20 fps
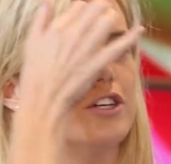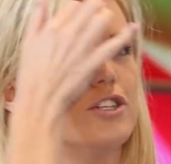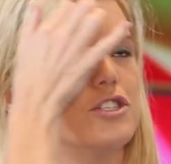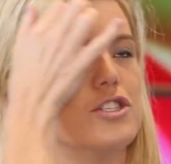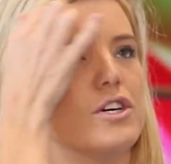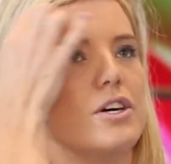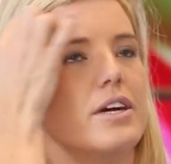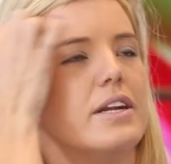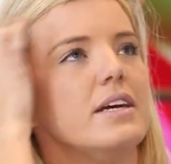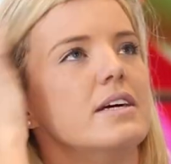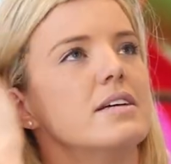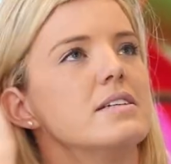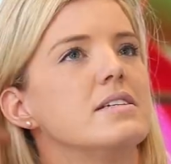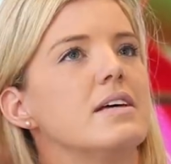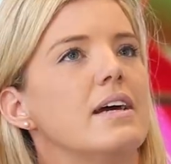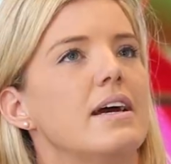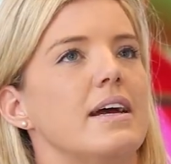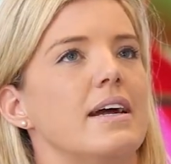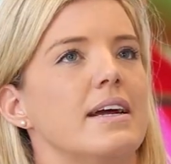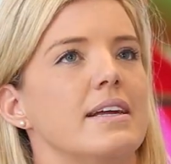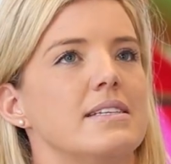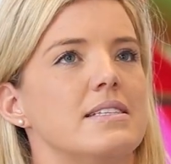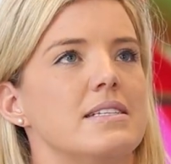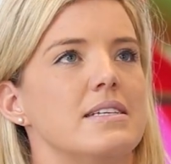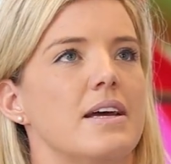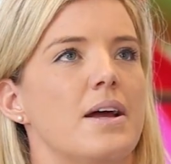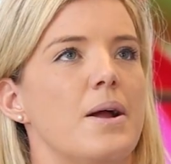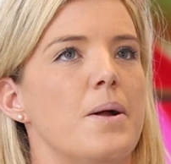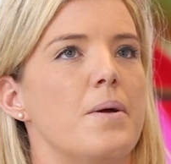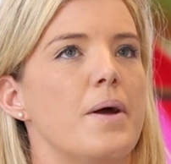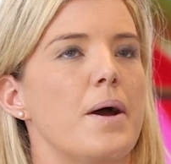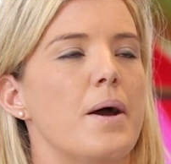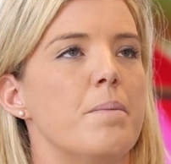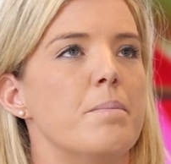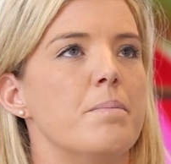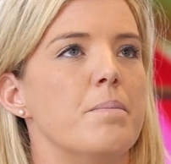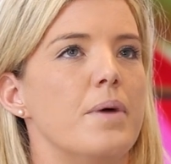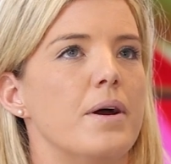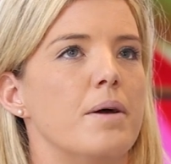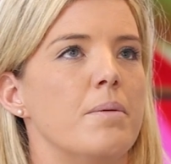So it's
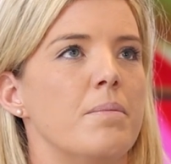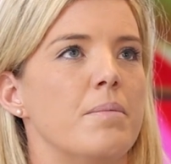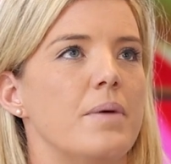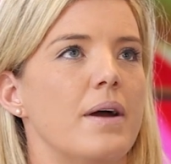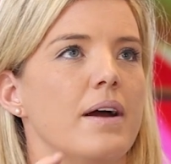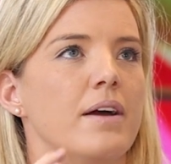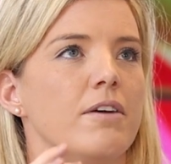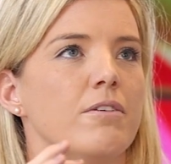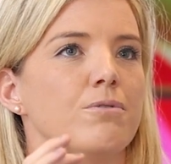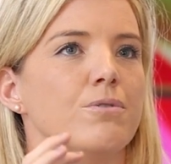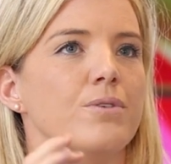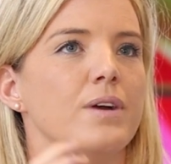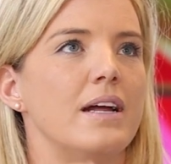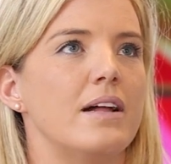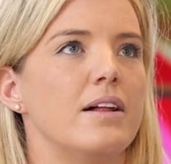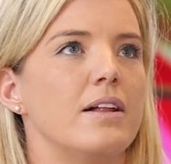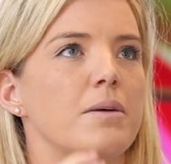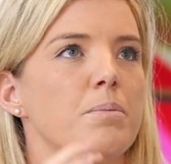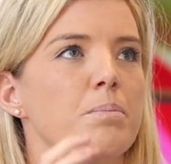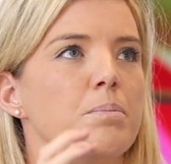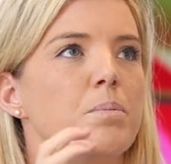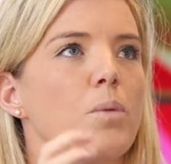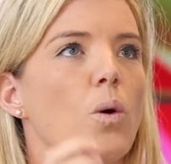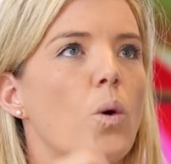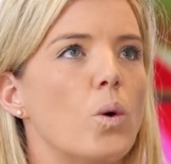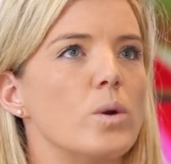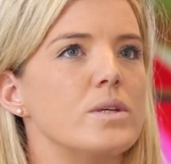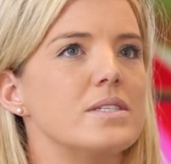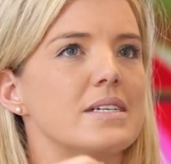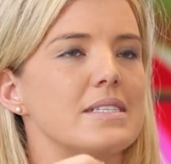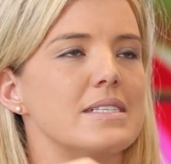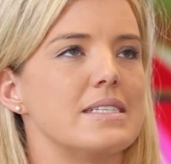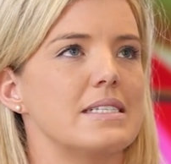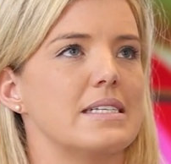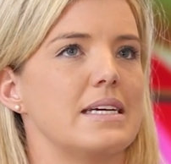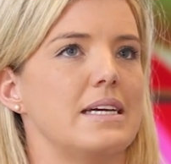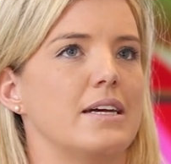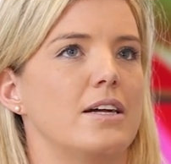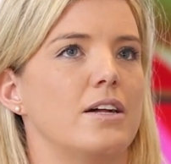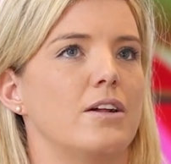a real important
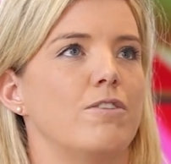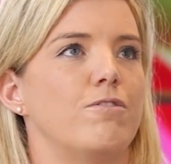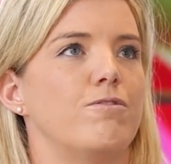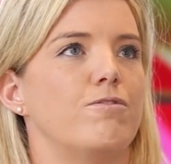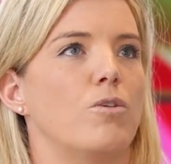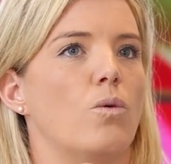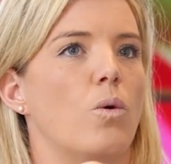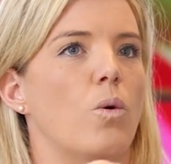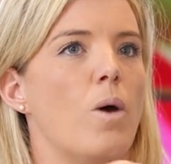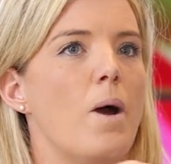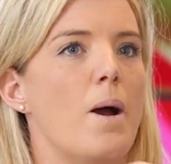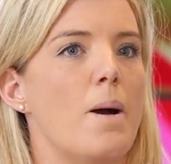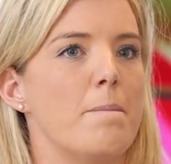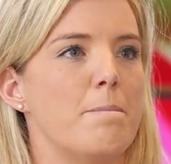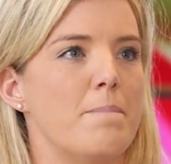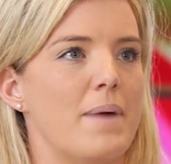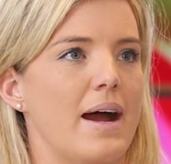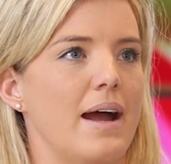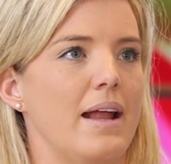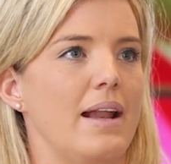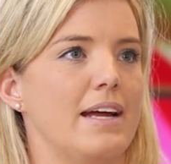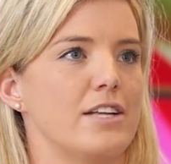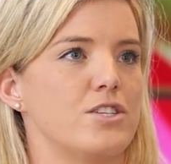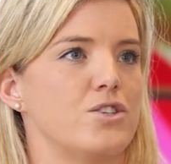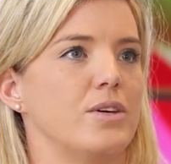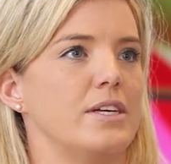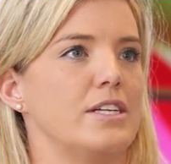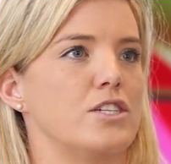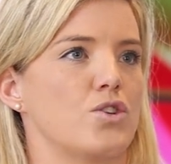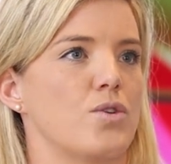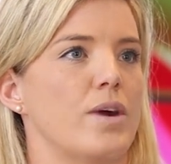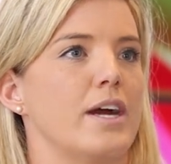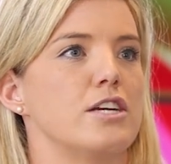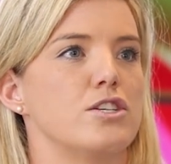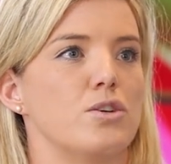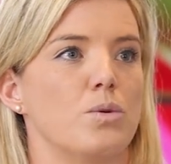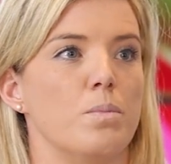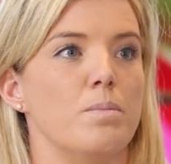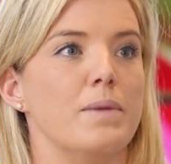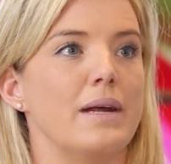skill for bilateral
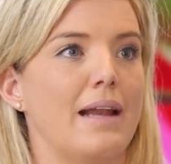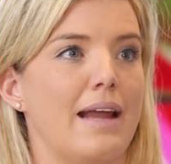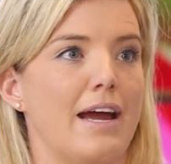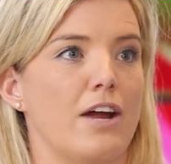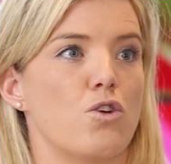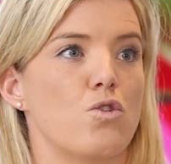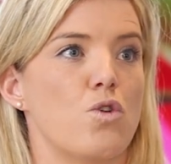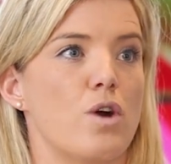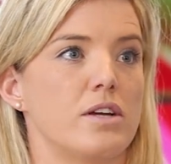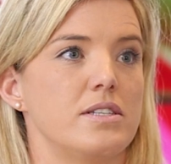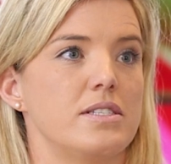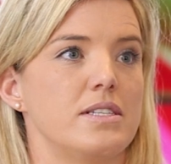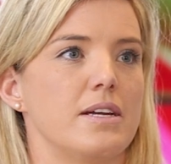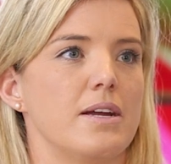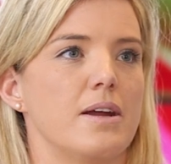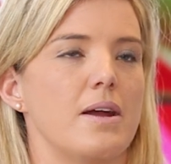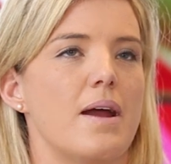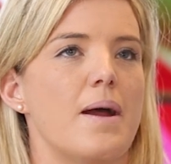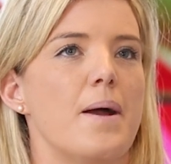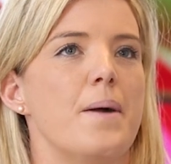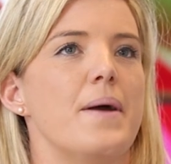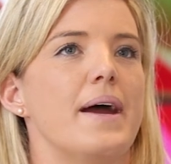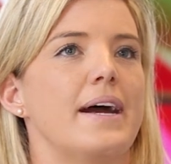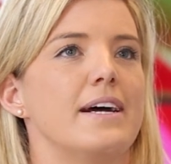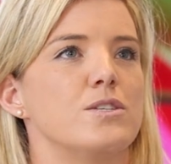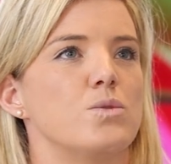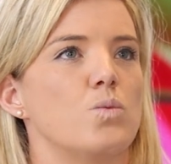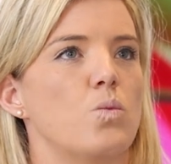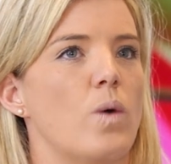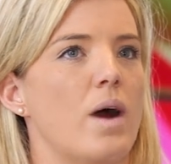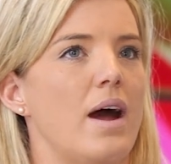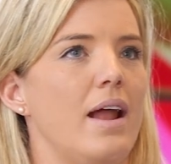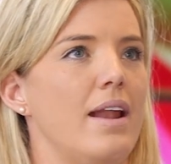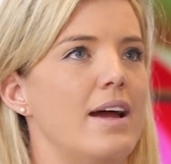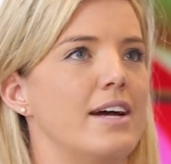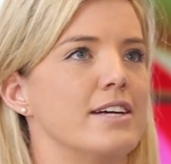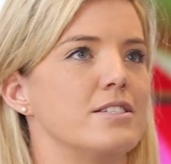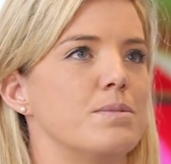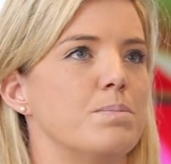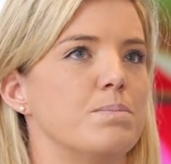integration or midline crossing, as well
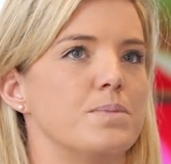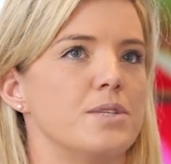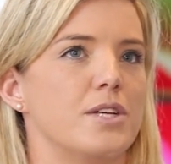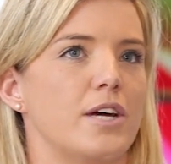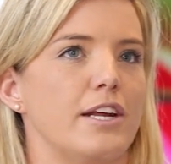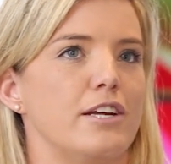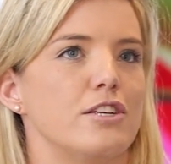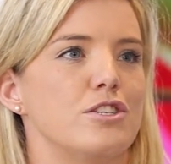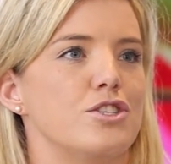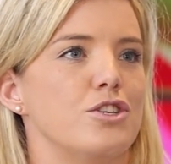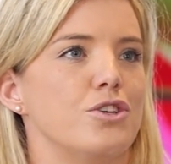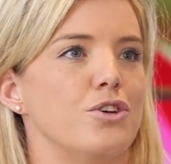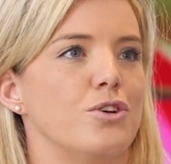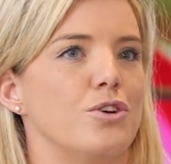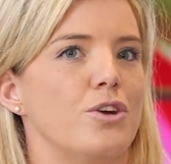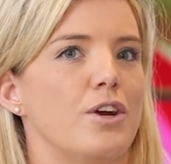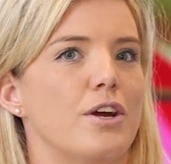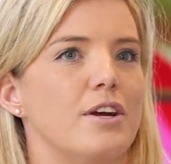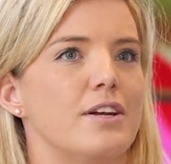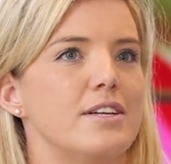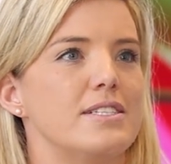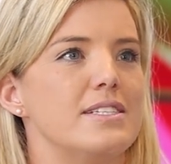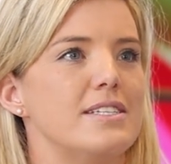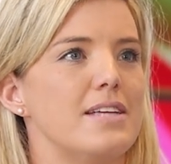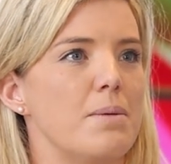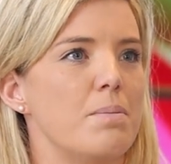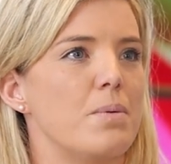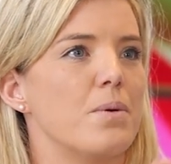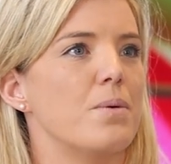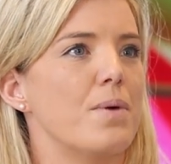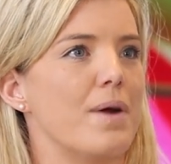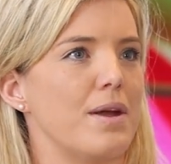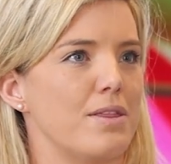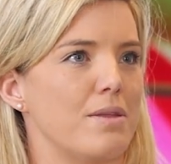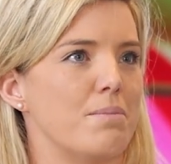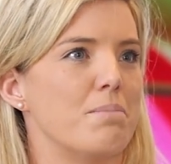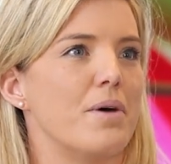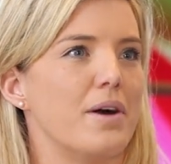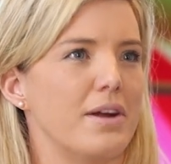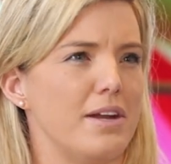as starting to separate
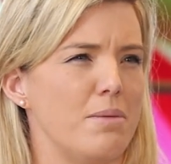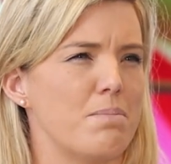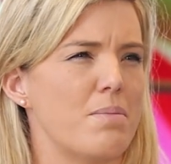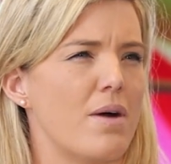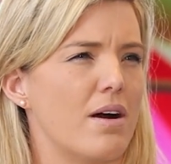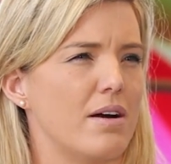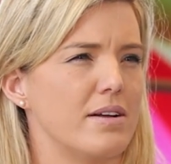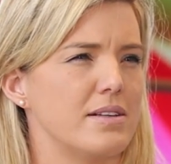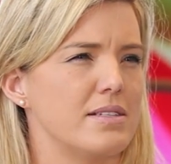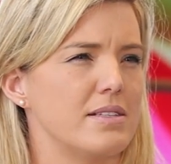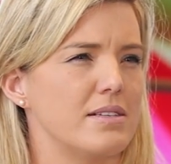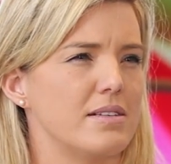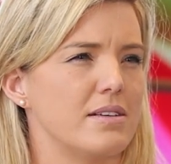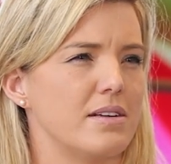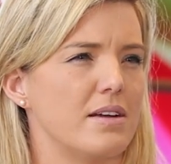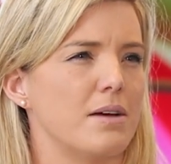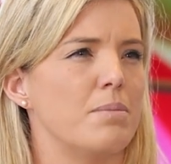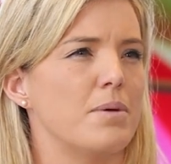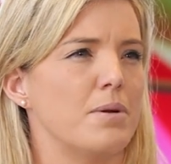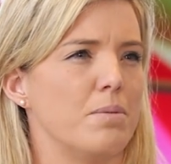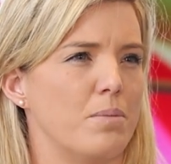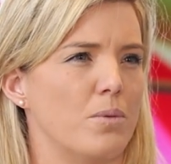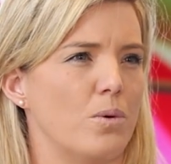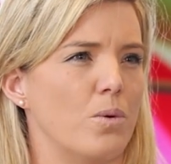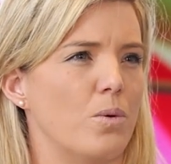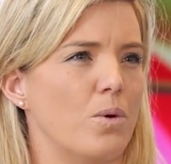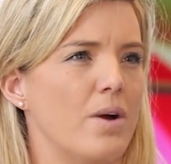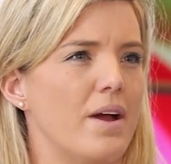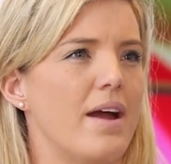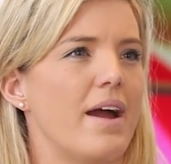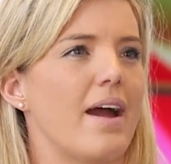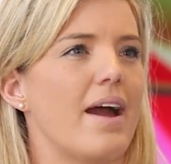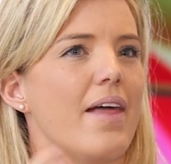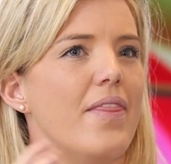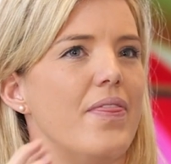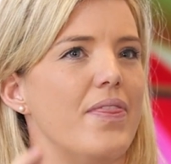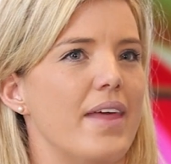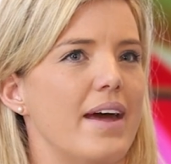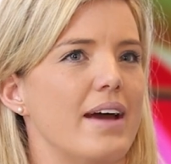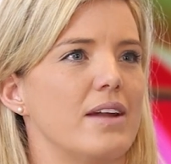the body parts a bit more.
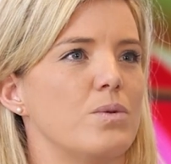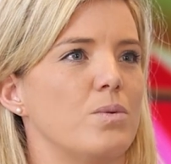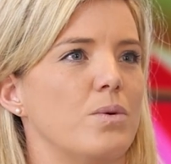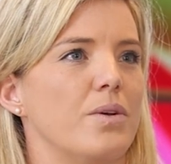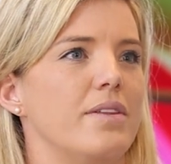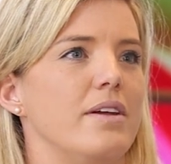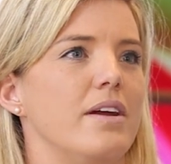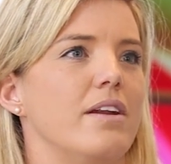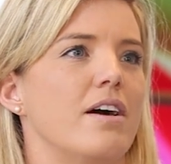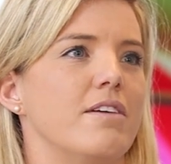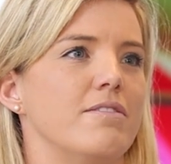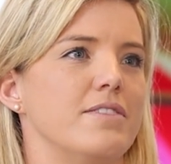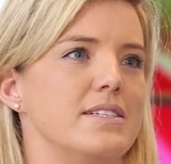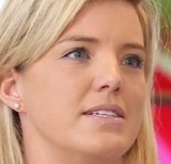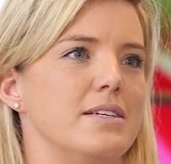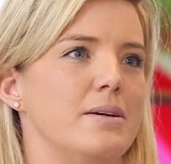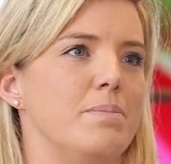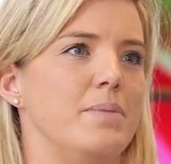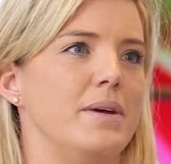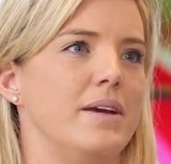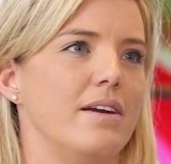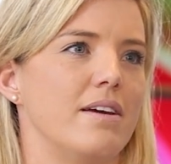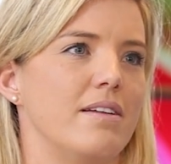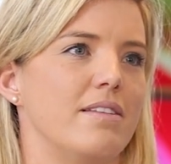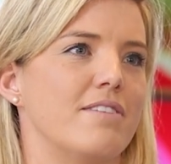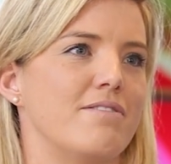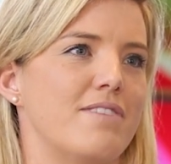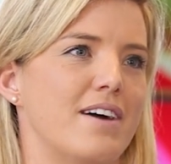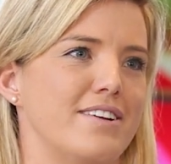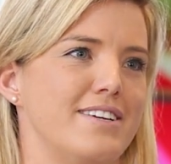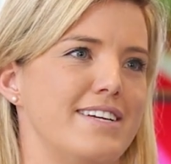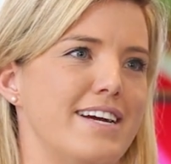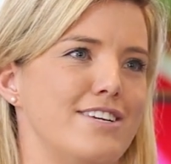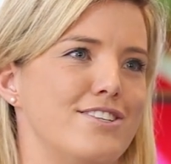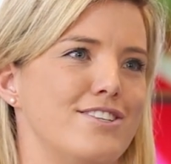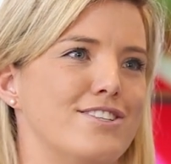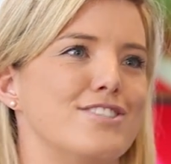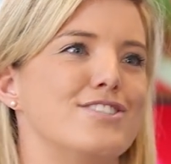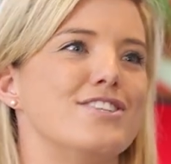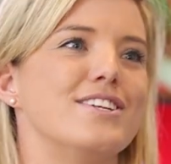And that will then obviously be the
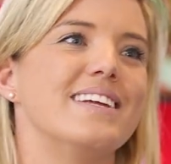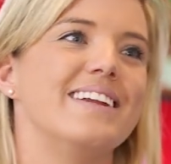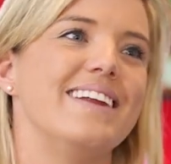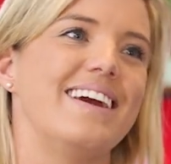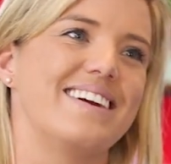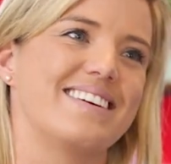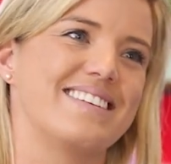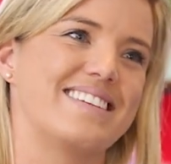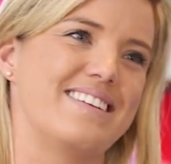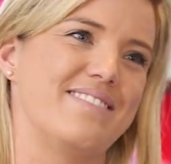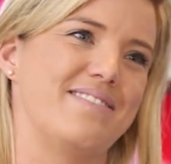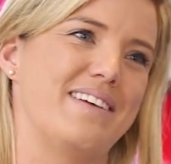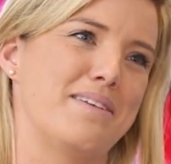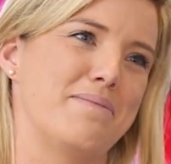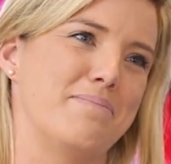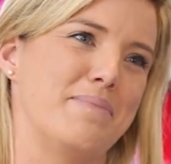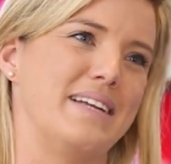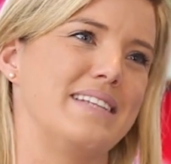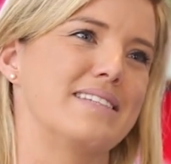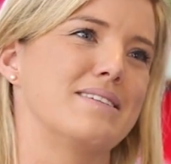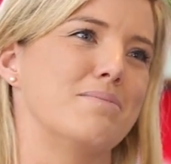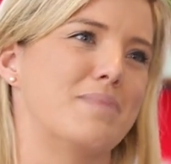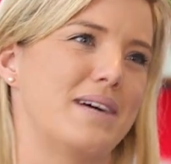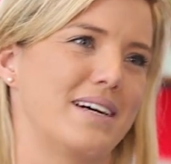foundations to the next developmental